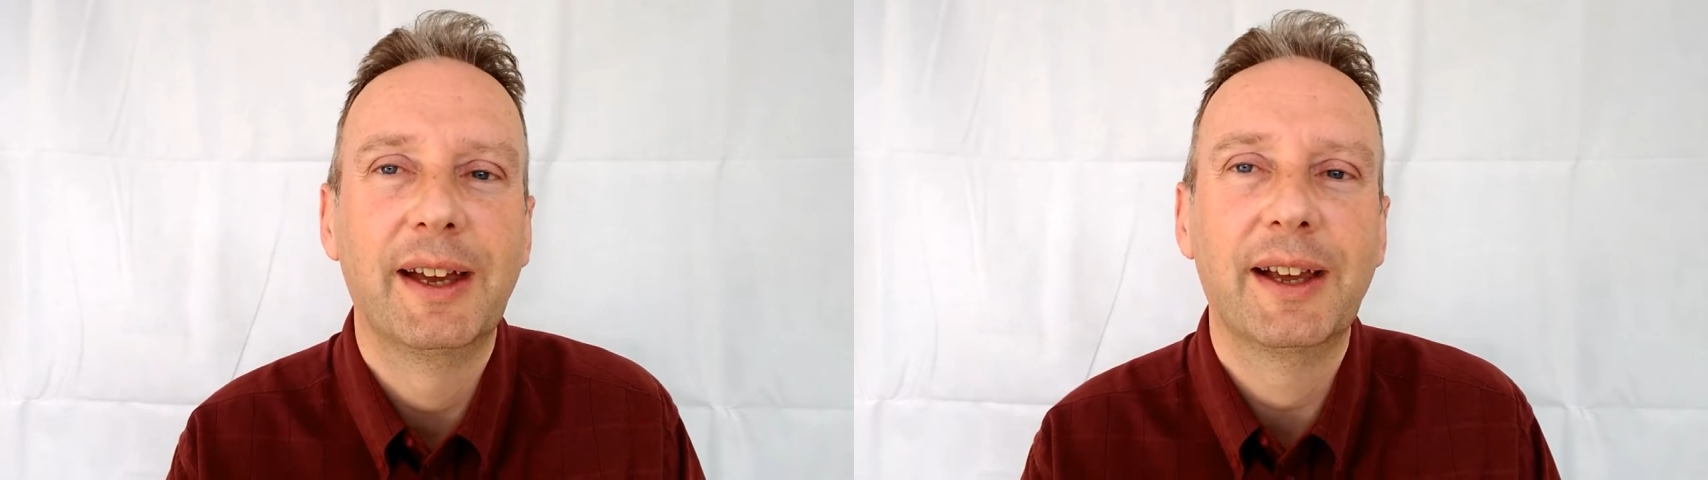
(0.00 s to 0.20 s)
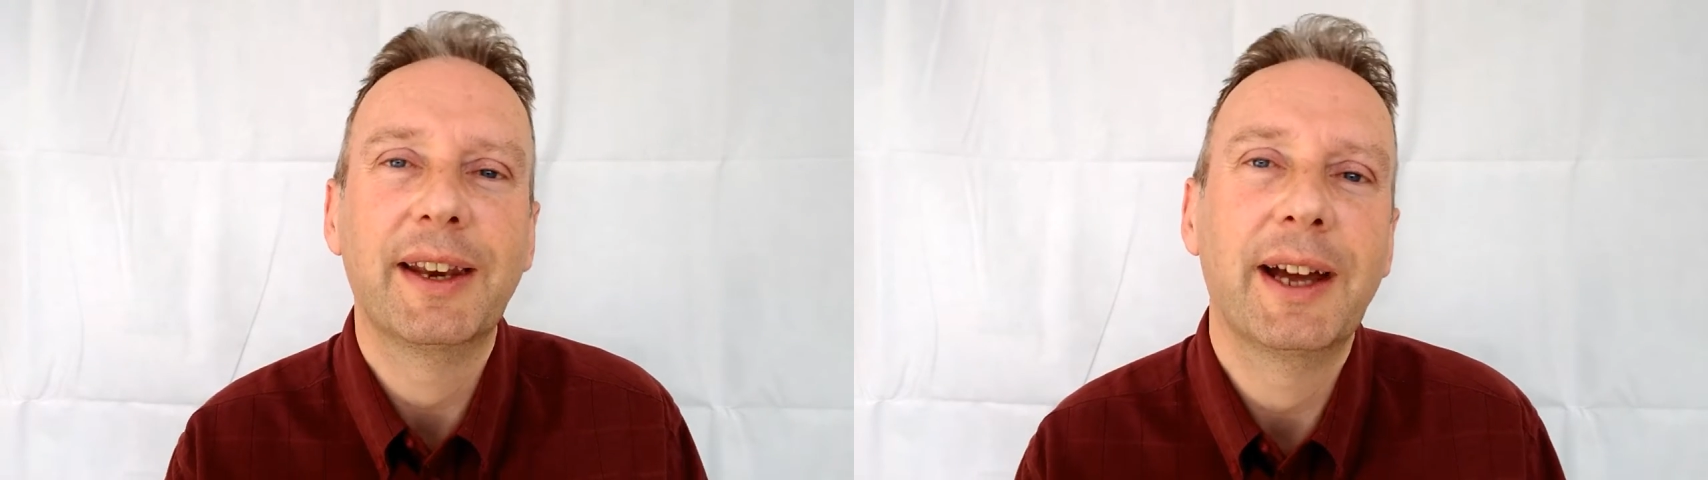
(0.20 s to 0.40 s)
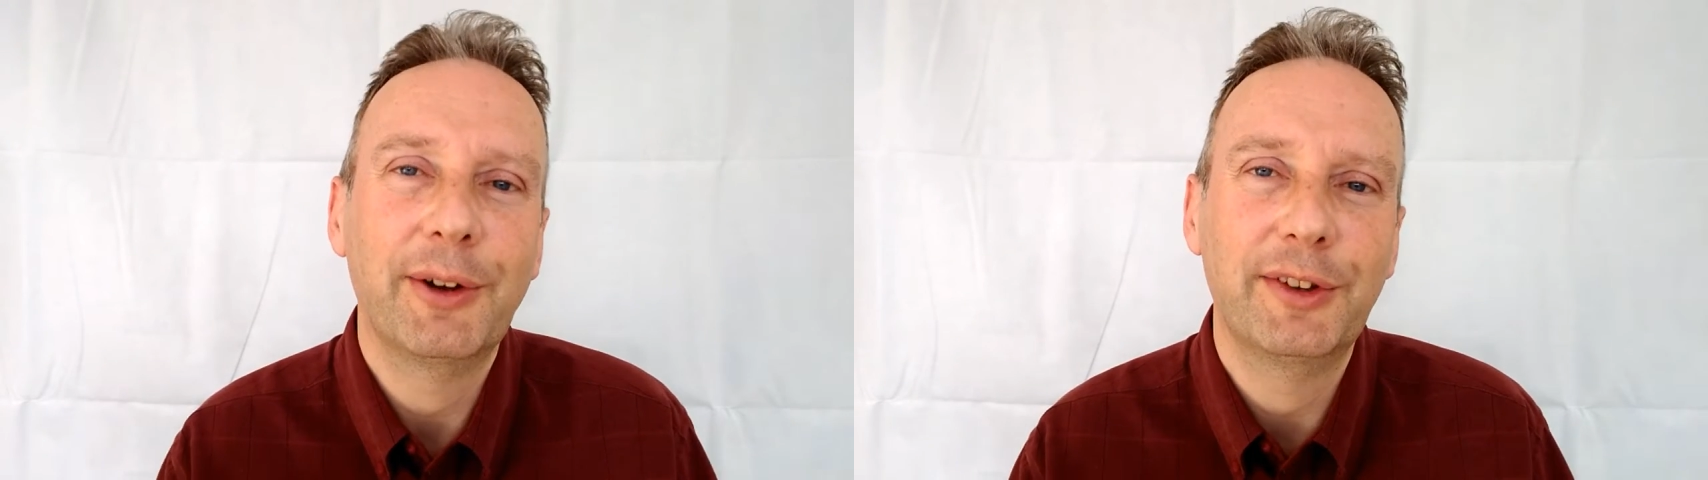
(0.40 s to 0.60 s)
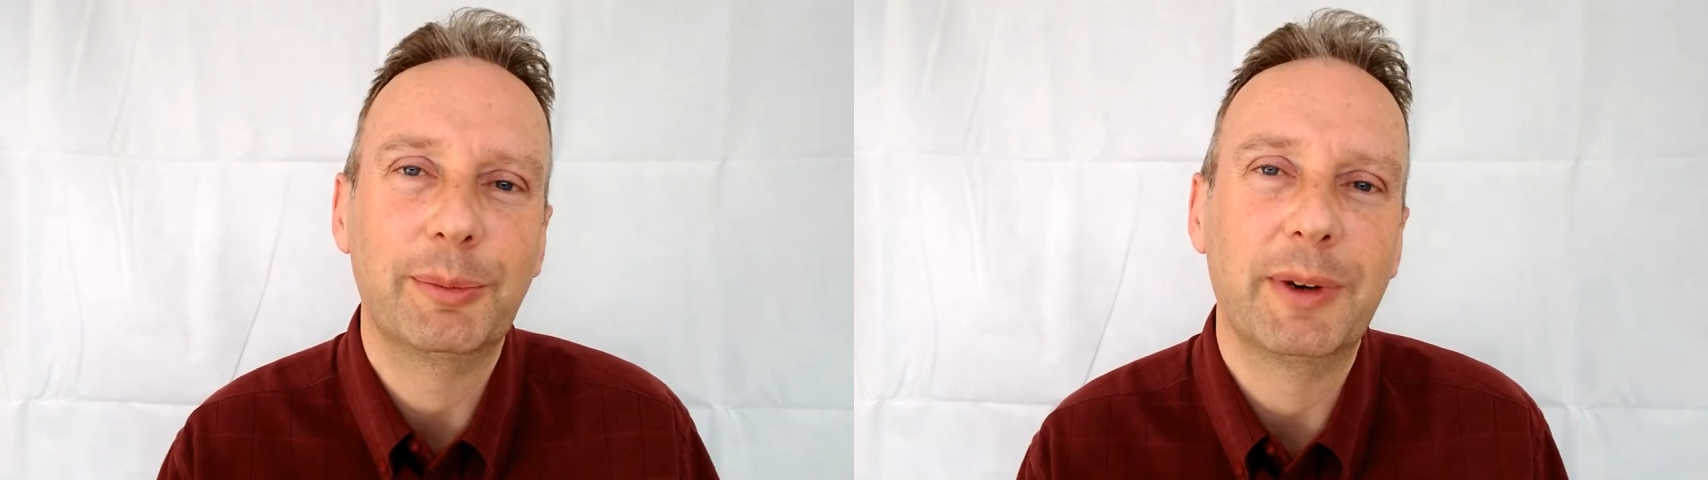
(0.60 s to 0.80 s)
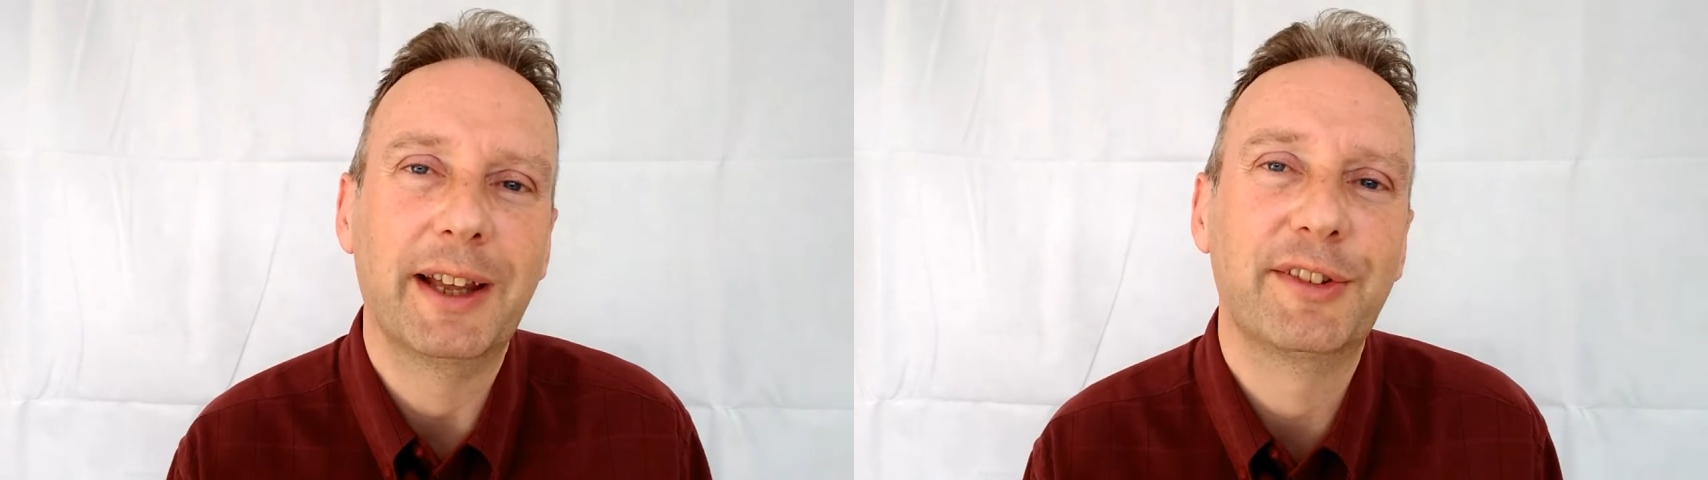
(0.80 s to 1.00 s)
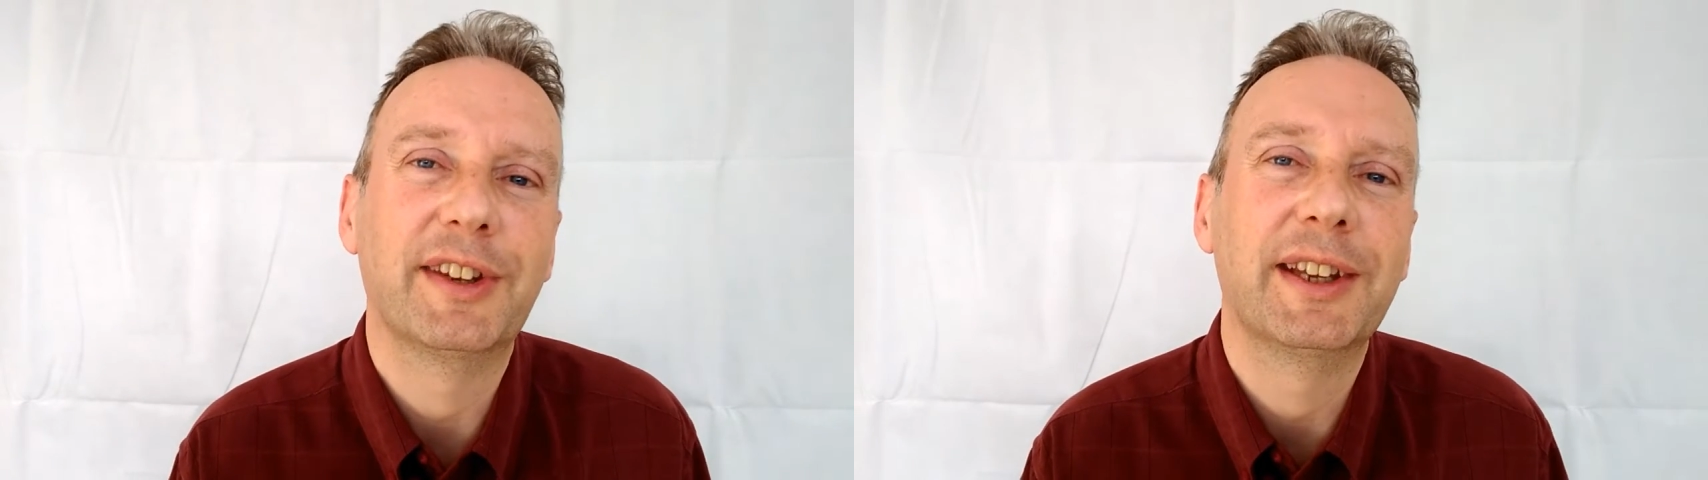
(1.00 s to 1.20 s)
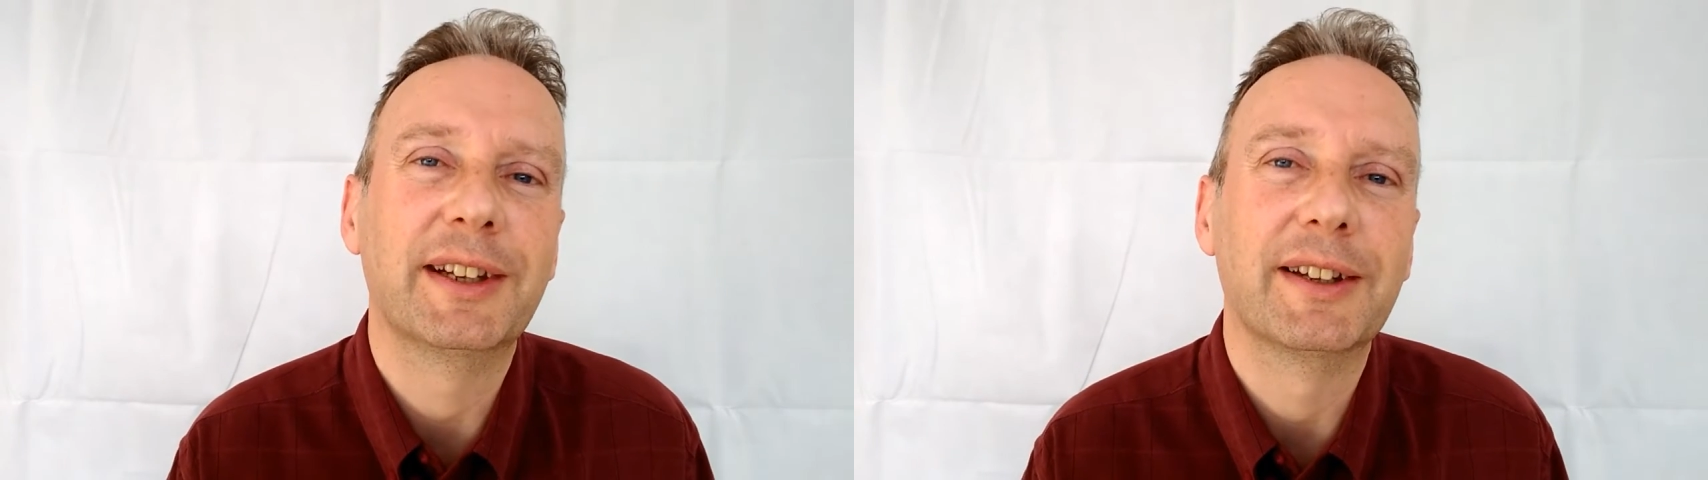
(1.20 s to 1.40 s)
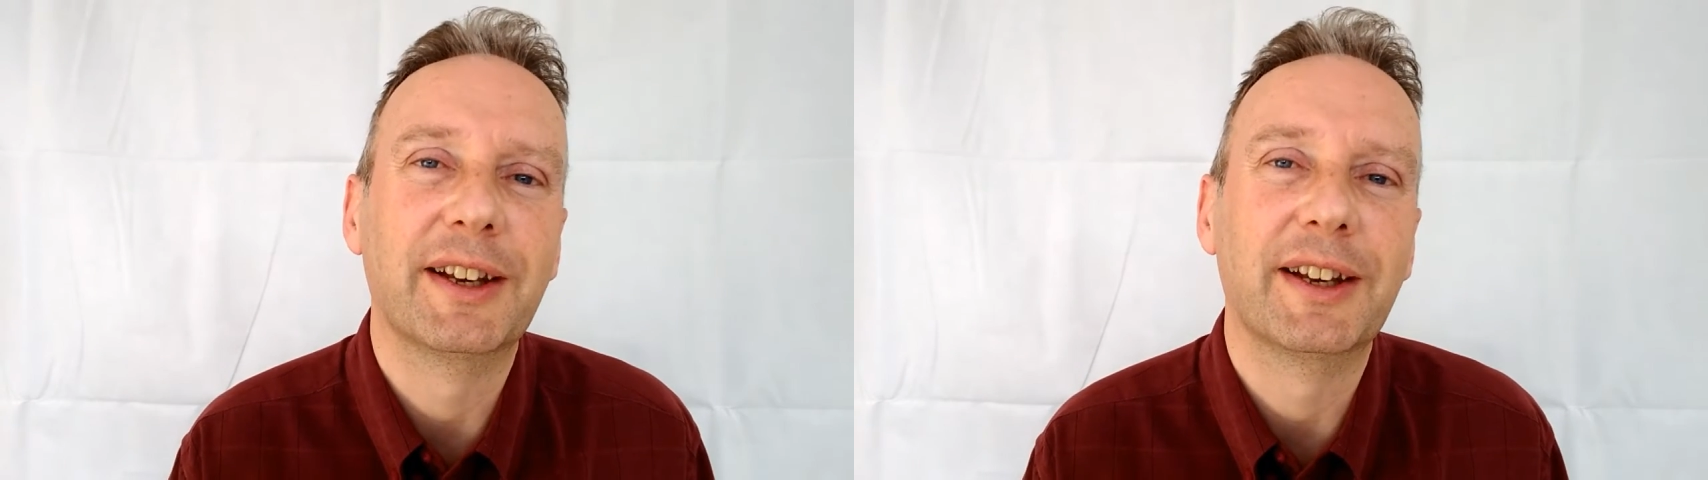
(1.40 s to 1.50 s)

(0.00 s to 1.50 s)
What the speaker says: And now here's a blessing.